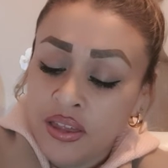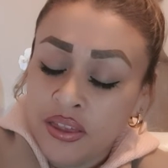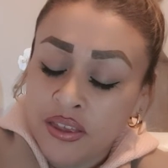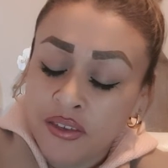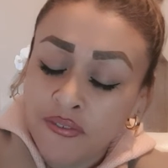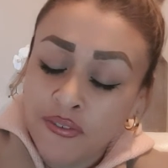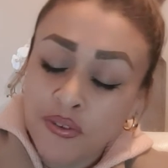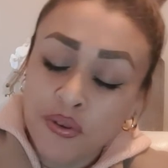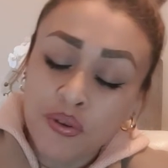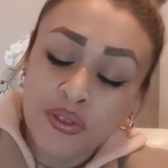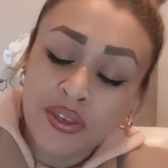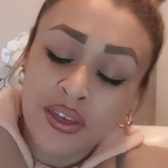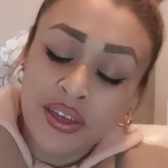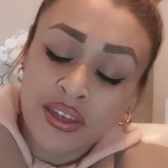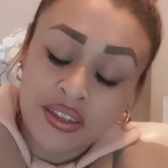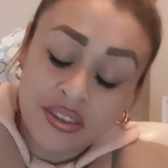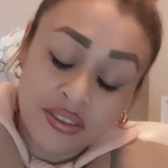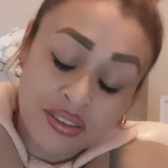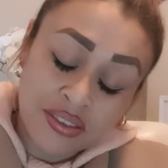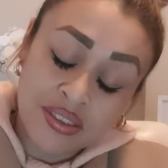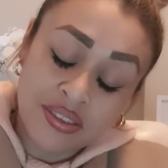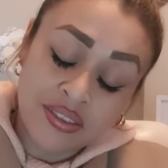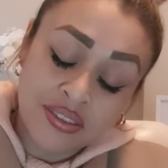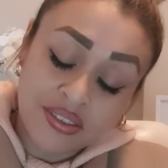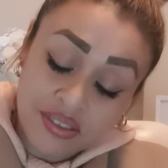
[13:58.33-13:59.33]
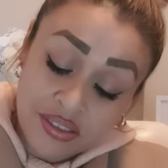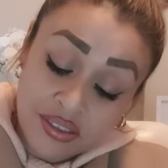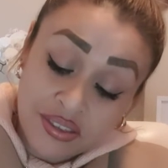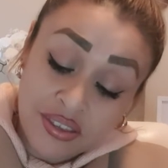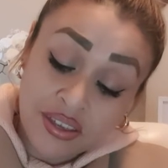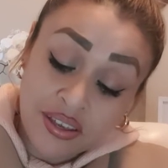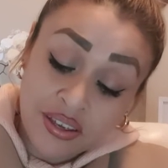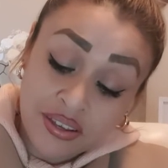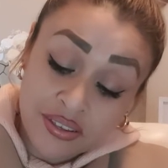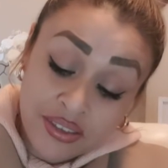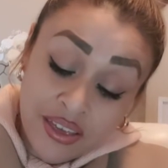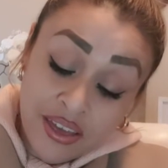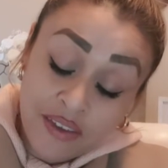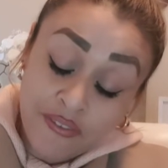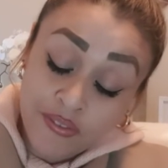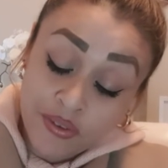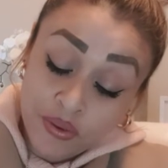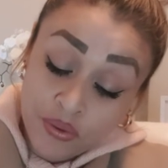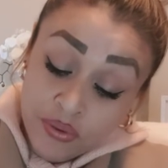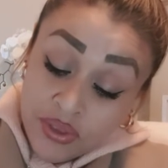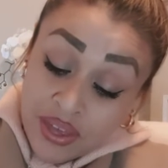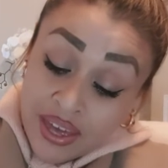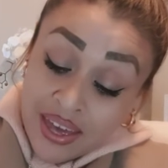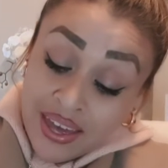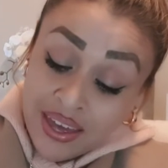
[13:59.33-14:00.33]
they feel that, this is the thing, is they
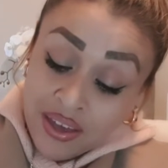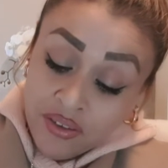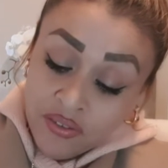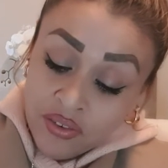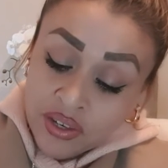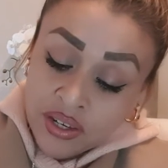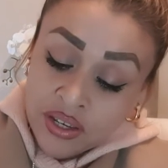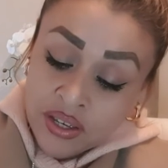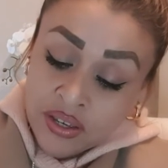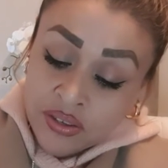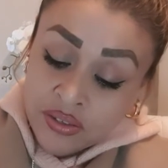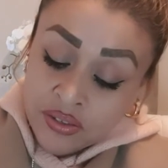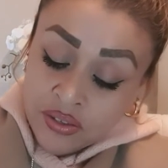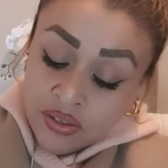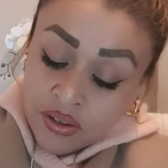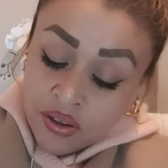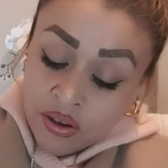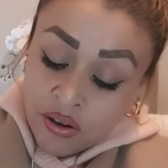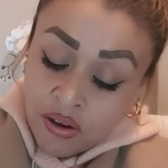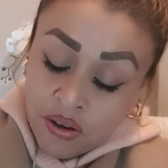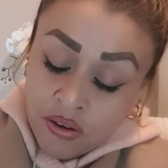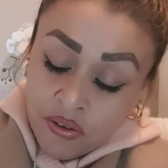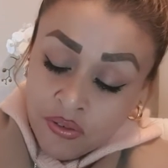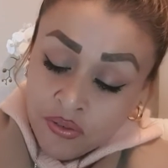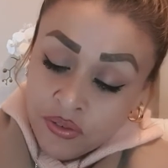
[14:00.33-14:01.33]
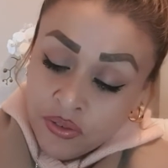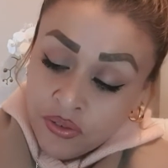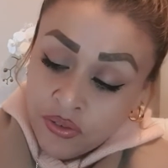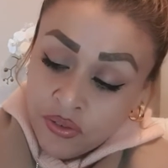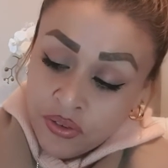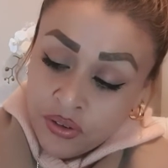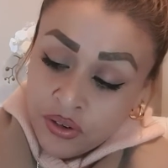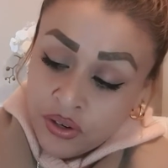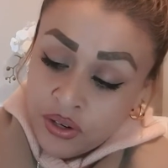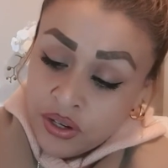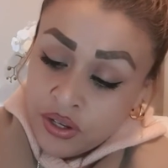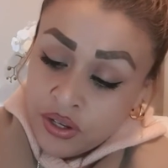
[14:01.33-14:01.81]
feel the heaviness of